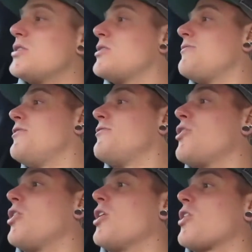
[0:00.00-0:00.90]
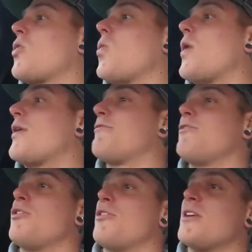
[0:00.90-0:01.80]
So, if you've got quite a
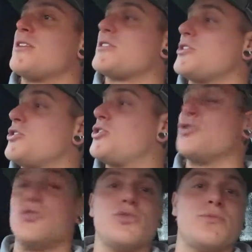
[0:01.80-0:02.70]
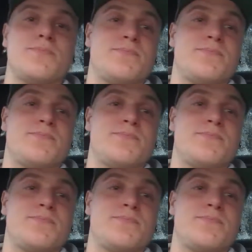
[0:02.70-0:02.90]
few things to do,